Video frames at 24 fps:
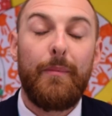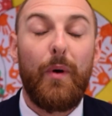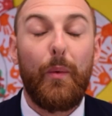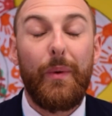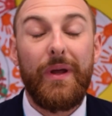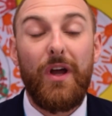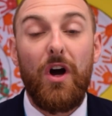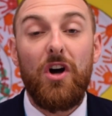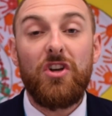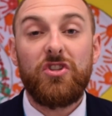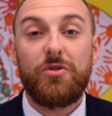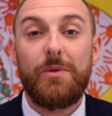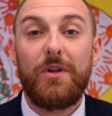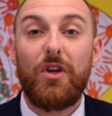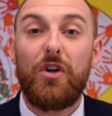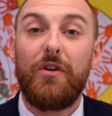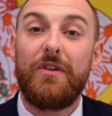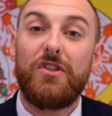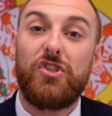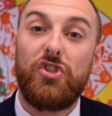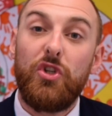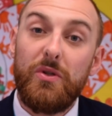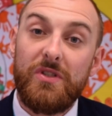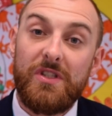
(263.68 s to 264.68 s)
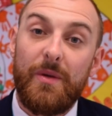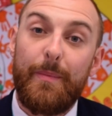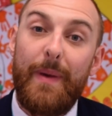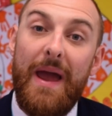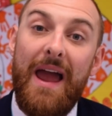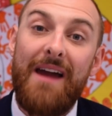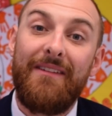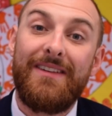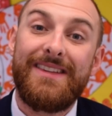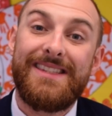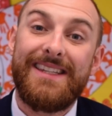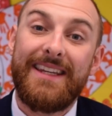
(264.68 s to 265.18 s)
But we also encourage you as a
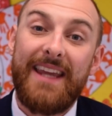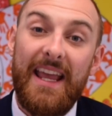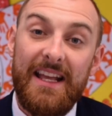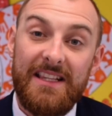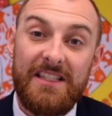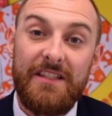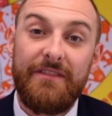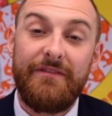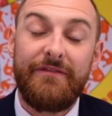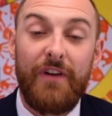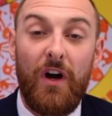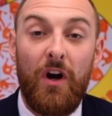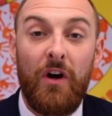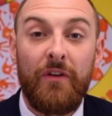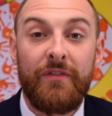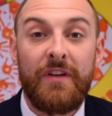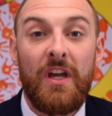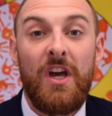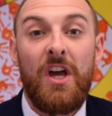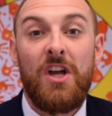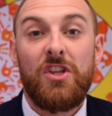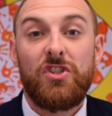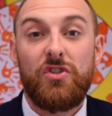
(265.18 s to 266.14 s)
parent to get involved